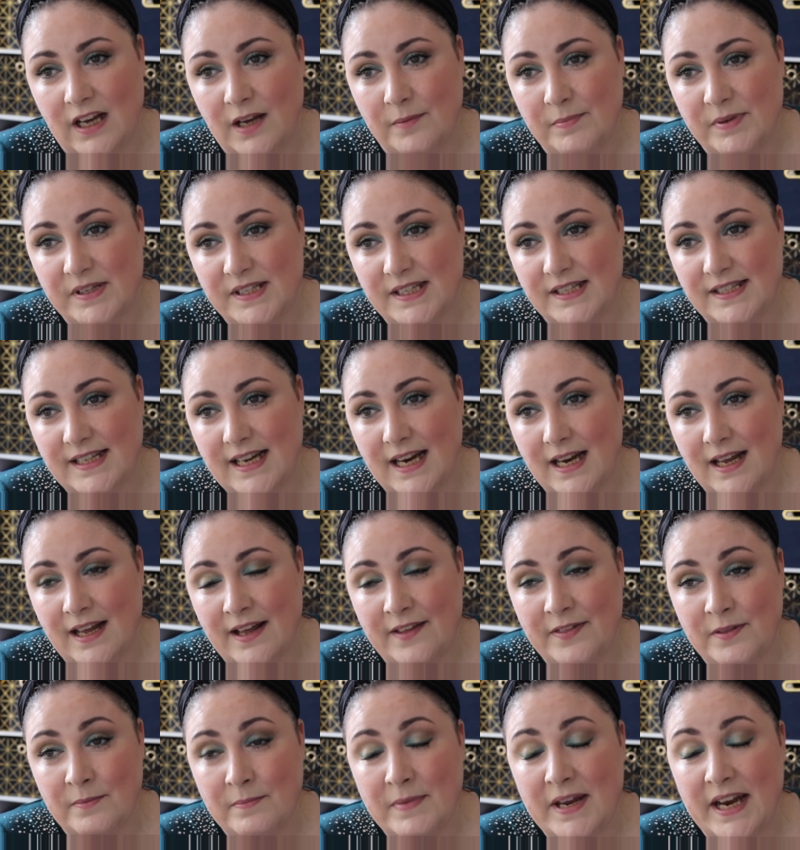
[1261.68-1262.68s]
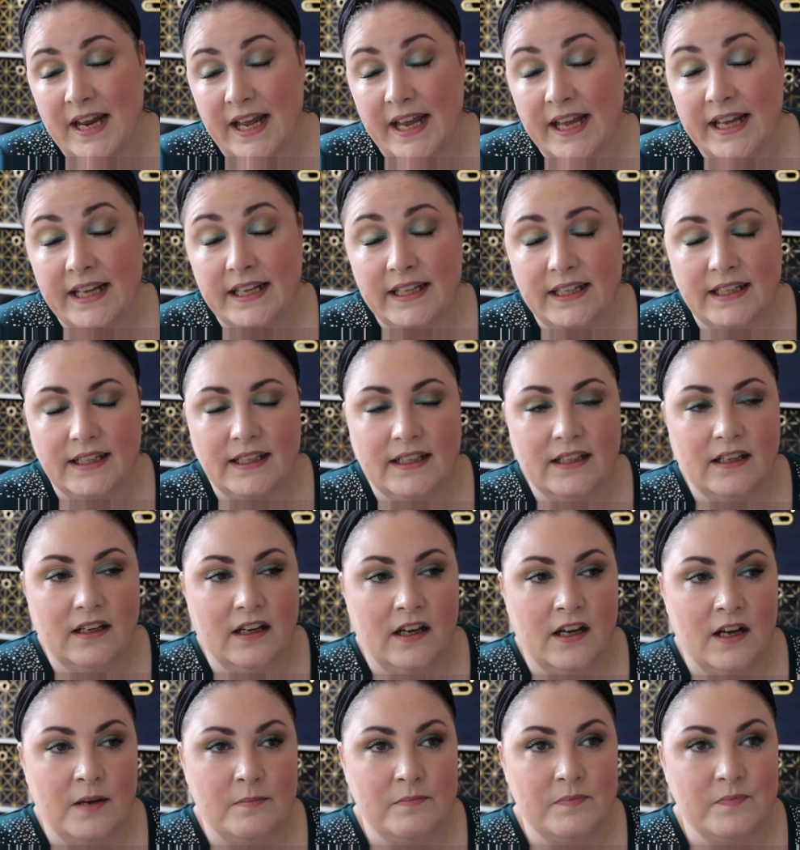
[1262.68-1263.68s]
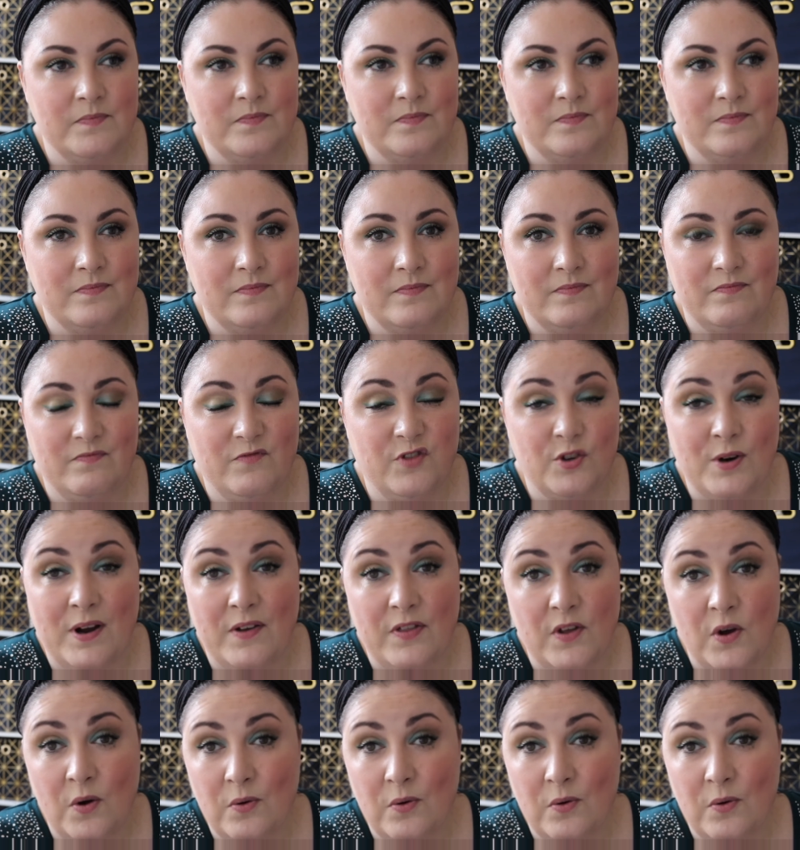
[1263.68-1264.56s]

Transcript: business at the minute. Throughout the